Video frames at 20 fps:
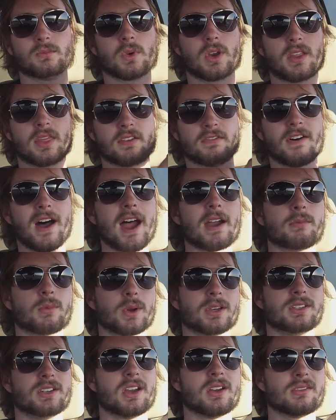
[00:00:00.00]
the the 5
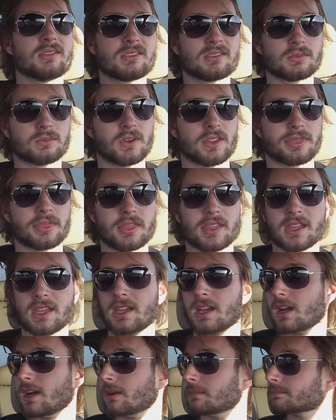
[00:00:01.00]
windows with the
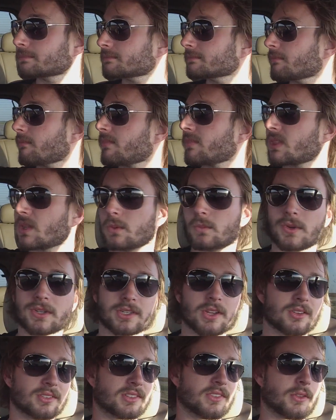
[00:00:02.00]

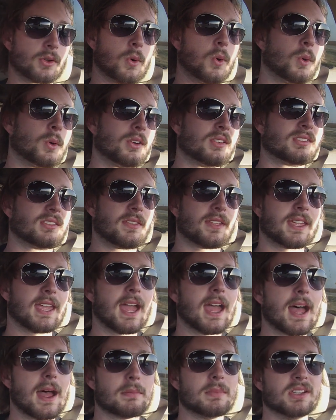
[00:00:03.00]
windows in the corners of the
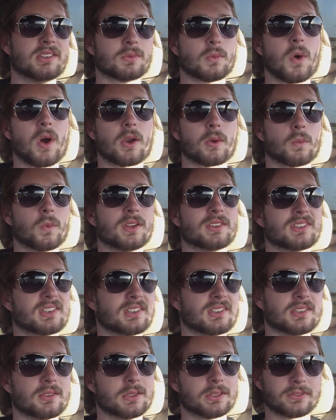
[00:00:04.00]
cab. He's wanted one
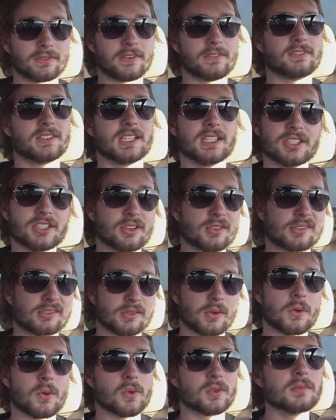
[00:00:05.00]
since he was 15 years
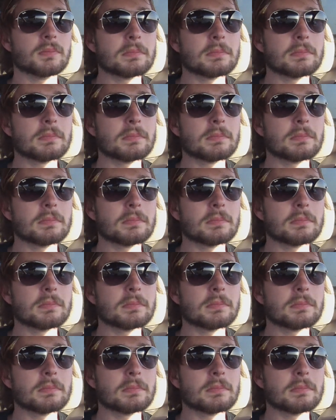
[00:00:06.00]
old.